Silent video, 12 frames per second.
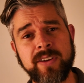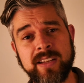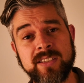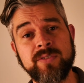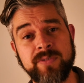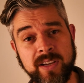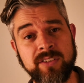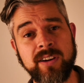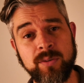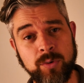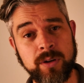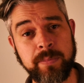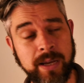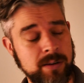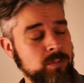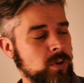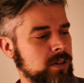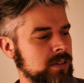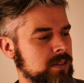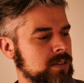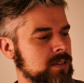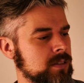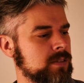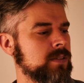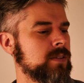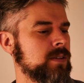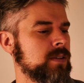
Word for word: had to figure out what a pen was.